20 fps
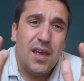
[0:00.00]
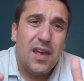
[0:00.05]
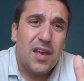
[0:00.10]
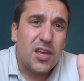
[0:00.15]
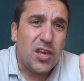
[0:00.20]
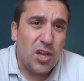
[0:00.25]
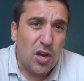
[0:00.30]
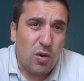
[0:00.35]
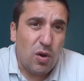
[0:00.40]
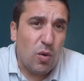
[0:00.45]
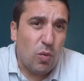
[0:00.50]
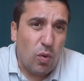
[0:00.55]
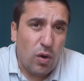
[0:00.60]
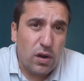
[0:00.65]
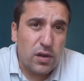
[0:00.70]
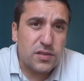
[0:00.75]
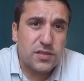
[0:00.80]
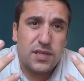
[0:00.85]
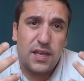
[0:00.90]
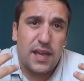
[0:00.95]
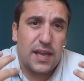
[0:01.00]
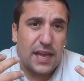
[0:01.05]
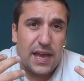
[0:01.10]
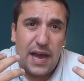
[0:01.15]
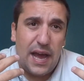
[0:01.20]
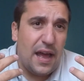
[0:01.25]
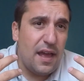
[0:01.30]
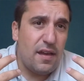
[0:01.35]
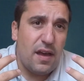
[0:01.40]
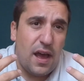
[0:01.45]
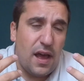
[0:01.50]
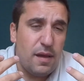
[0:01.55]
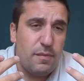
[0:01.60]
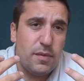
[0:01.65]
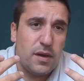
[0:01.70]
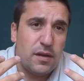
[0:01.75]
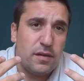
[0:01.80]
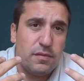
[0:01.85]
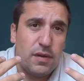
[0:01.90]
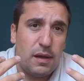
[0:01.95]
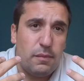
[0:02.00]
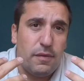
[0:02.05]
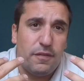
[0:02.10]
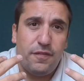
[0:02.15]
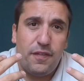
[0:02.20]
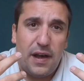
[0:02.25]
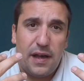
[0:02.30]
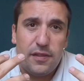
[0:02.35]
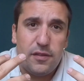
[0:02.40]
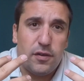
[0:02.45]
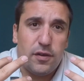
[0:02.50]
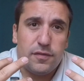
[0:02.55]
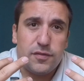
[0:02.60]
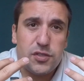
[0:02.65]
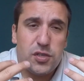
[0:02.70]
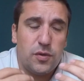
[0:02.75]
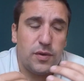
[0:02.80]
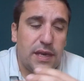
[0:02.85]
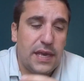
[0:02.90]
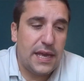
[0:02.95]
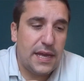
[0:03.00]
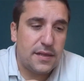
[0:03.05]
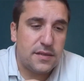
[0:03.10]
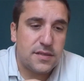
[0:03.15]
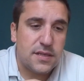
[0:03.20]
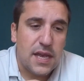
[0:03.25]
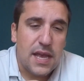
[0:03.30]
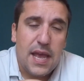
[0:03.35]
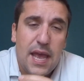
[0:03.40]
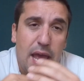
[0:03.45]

You know, it works like I'm a father of two kids,